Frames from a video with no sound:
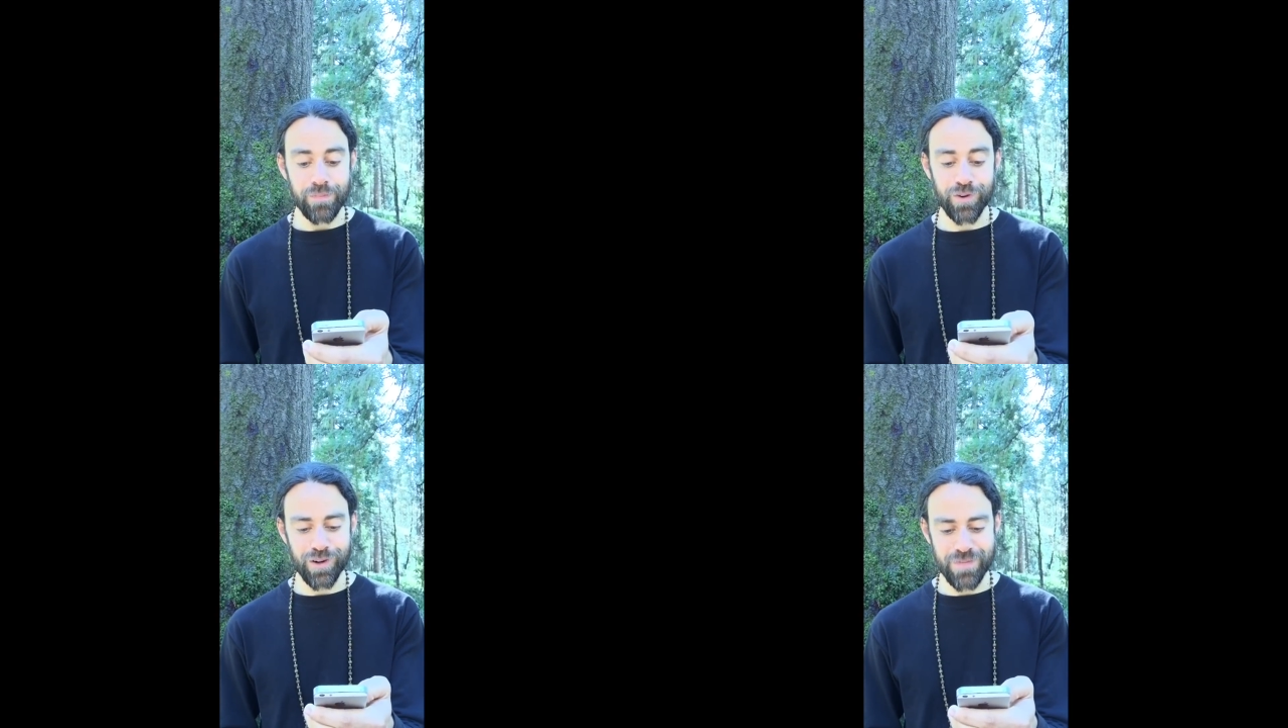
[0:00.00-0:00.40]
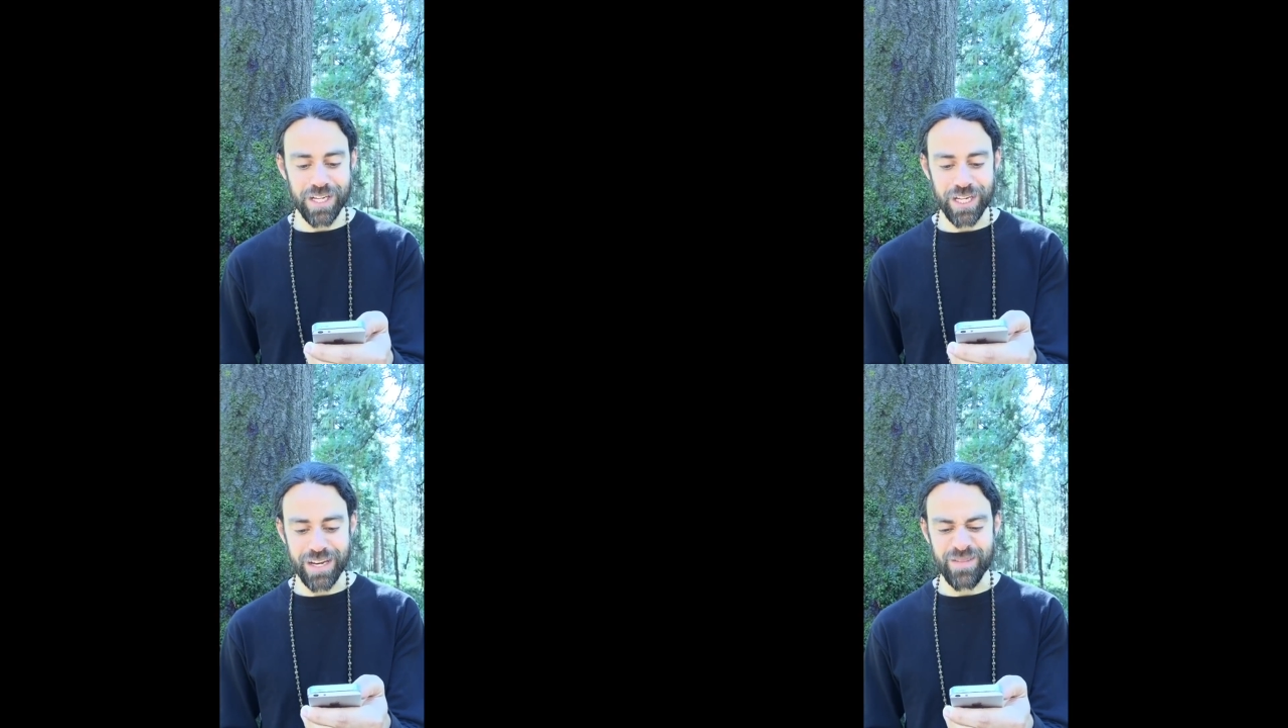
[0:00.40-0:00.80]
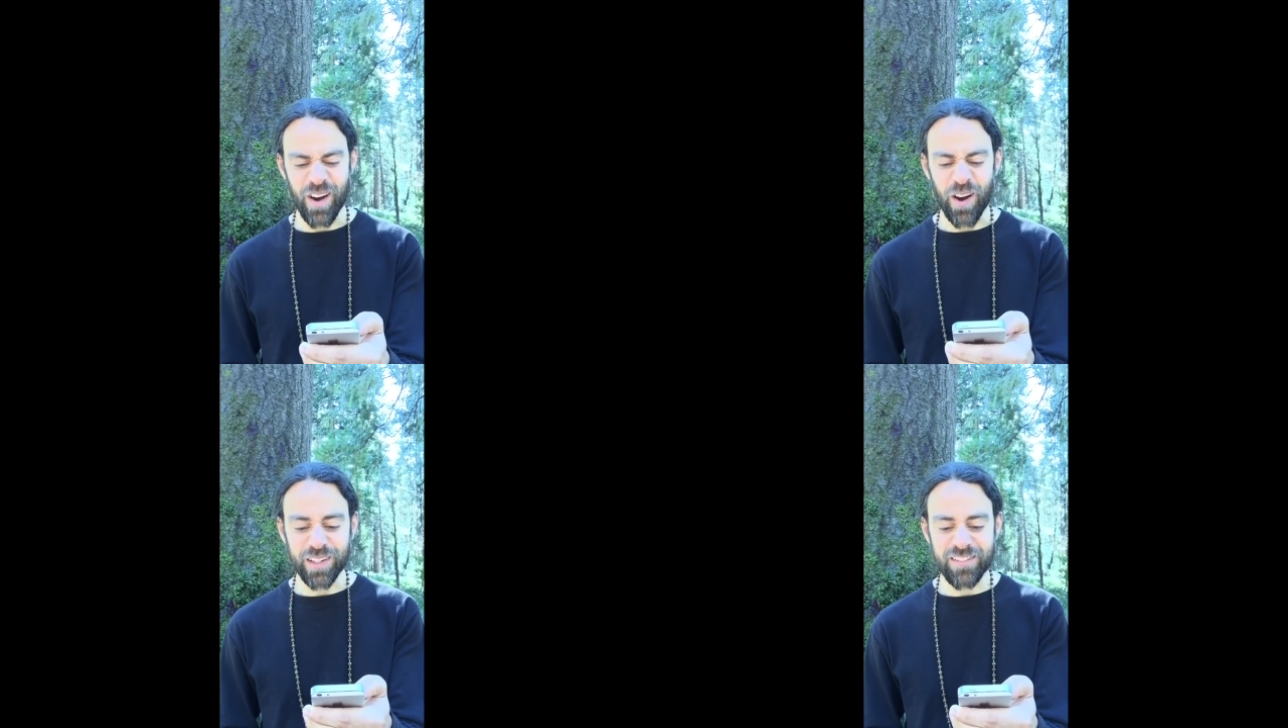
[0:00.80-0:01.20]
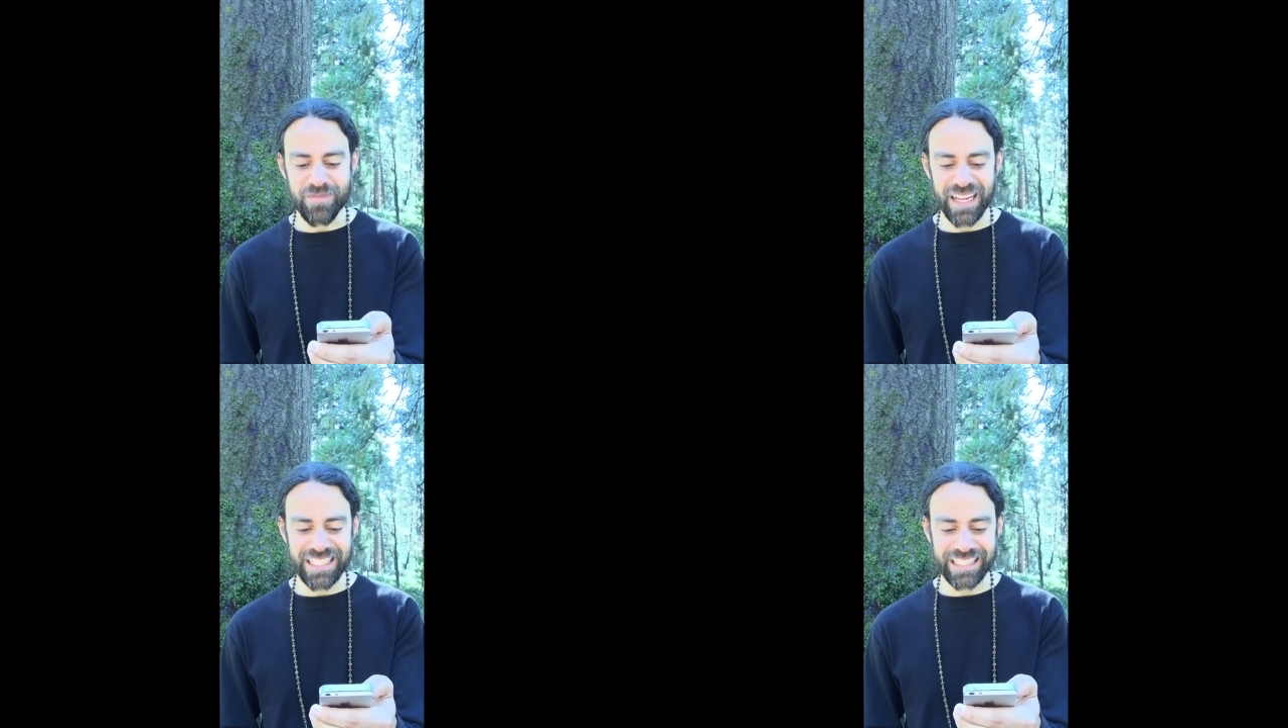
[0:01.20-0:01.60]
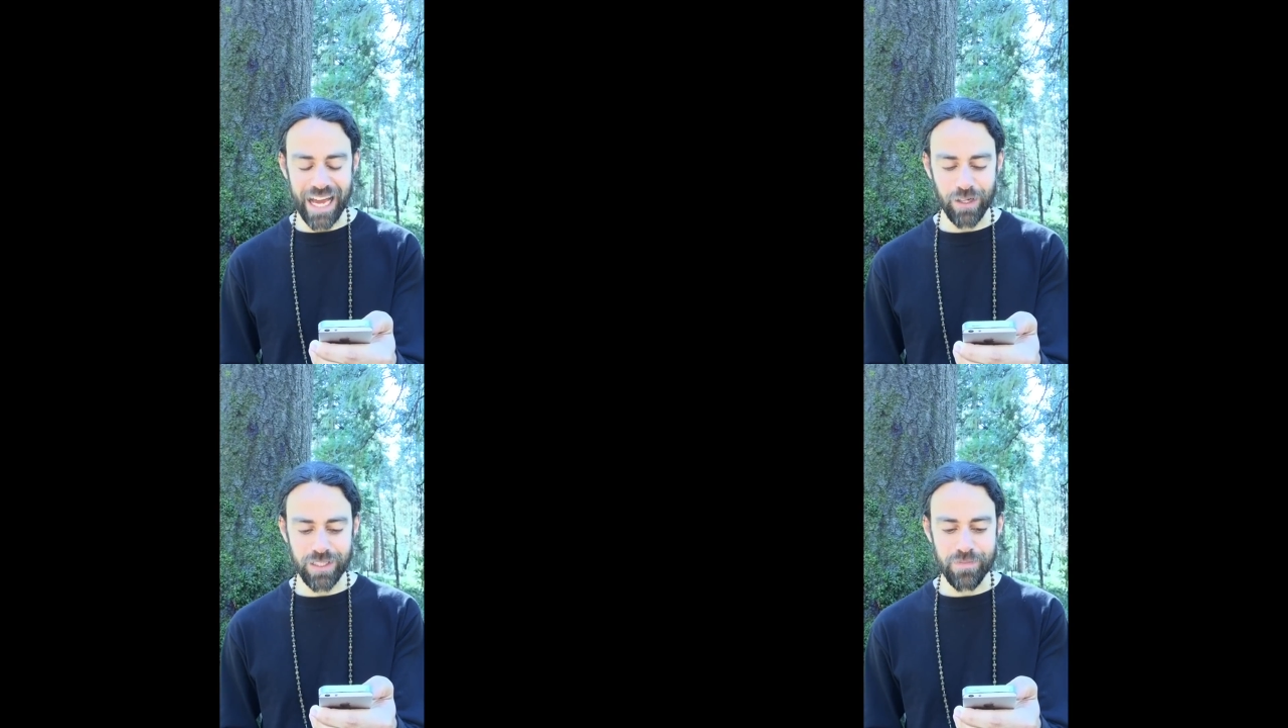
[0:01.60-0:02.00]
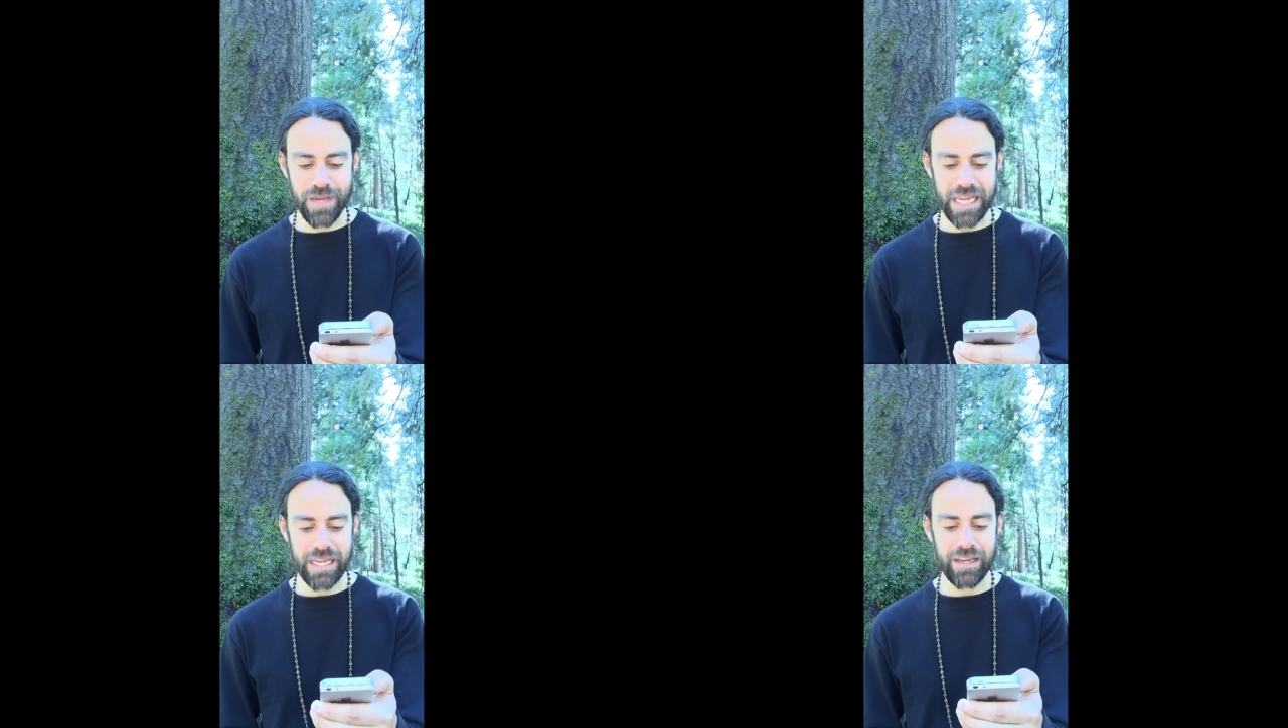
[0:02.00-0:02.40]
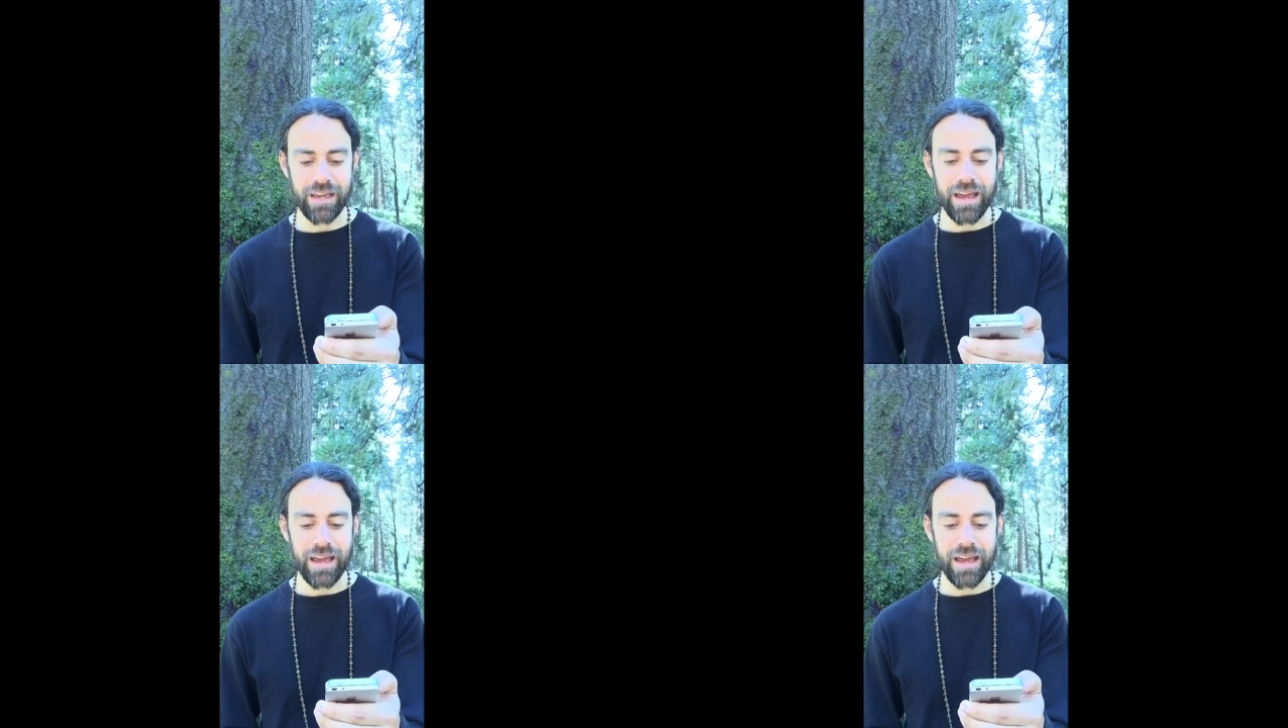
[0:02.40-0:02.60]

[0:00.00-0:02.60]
Permission. All of me is allowed to be.